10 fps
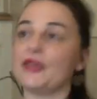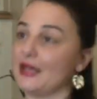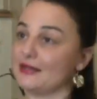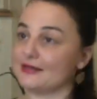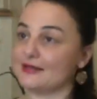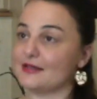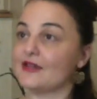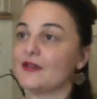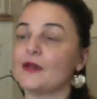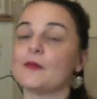else
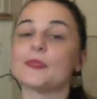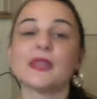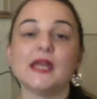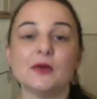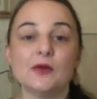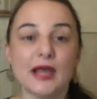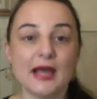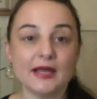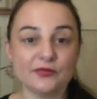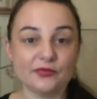in our
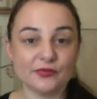life.